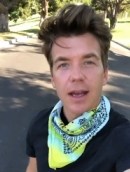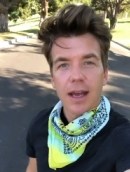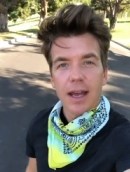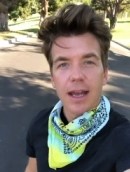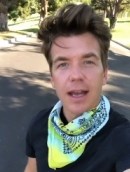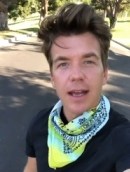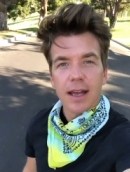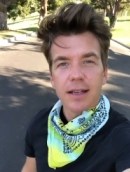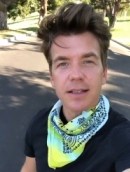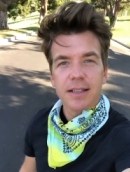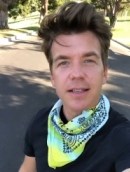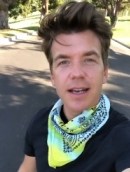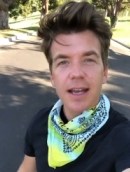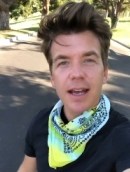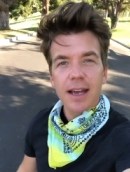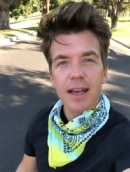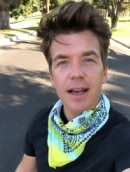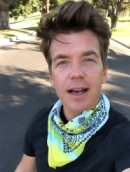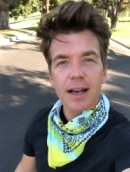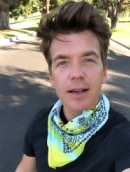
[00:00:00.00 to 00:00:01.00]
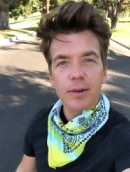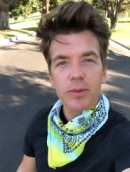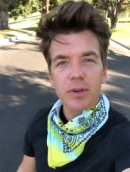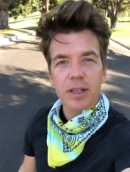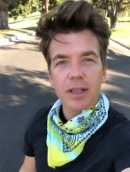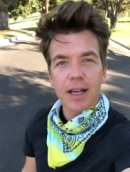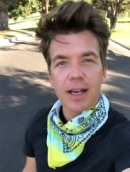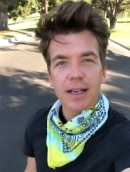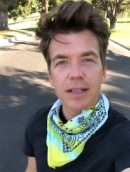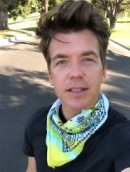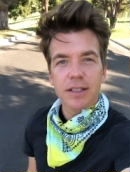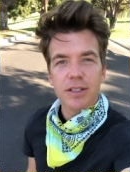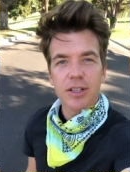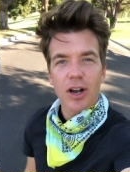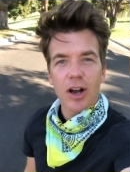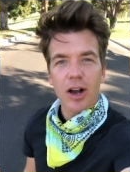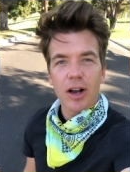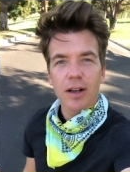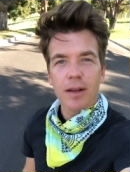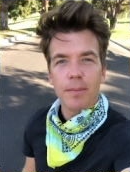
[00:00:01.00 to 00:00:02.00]
And today I would like to
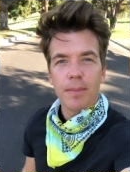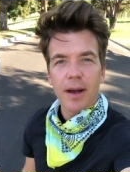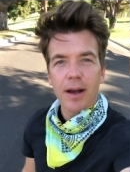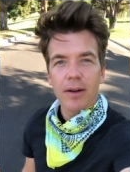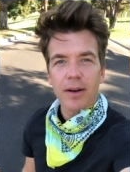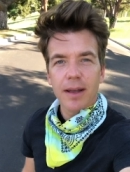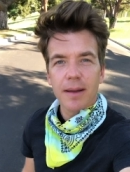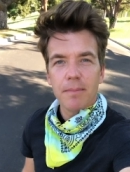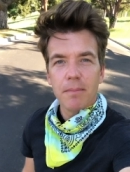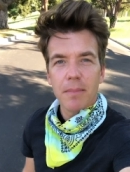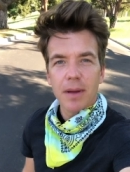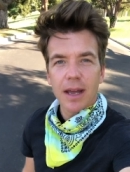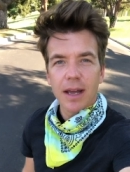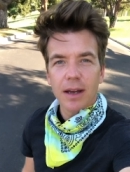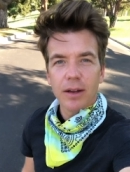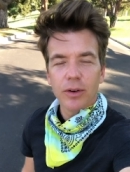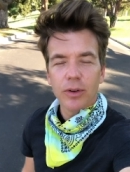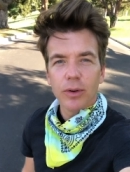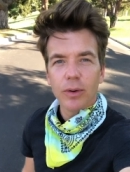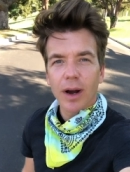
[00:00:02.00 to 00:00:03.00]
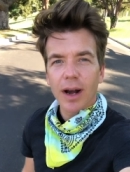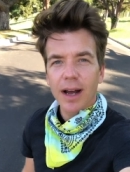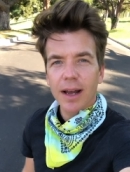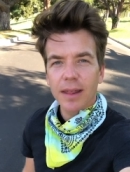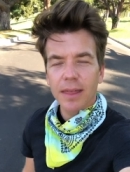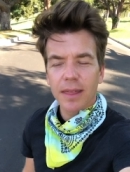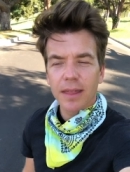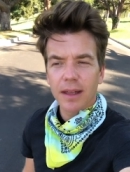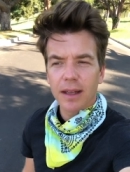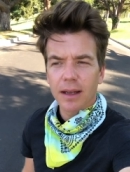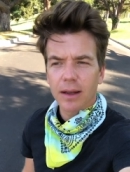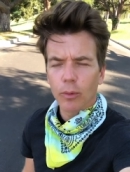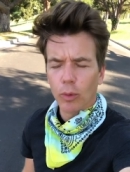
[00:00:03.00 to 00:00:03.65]
talk about a man who I think,